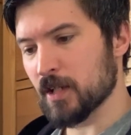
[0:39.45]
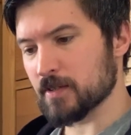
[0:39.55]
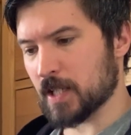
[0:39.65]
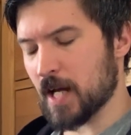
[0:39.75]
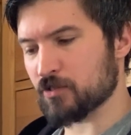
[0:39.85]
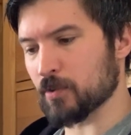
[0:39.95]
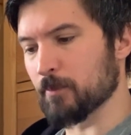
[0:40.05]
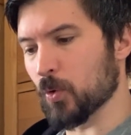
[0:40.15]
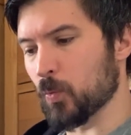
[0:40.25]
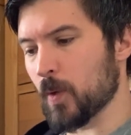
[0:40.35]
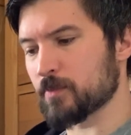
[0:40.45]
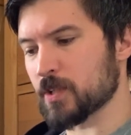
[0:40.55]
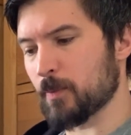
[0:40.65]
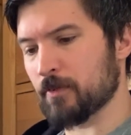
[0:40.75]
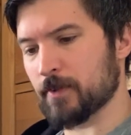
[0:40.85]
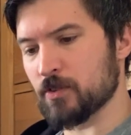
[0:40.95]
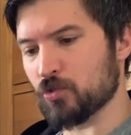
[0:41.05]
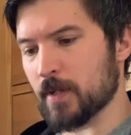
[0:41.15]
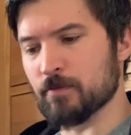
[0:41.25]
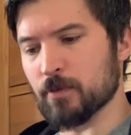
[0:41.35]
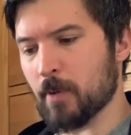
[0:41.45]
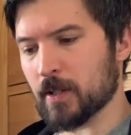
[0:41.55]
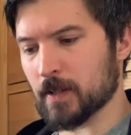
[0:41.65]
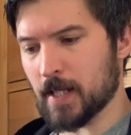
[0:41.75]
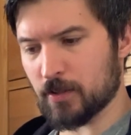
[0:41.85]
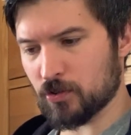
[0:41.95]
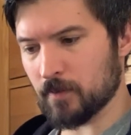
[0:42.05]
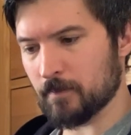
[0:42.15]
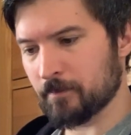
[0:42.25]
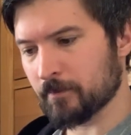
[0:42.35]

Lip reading: "to catch some more whoopsie-whiffling dreams for my collection.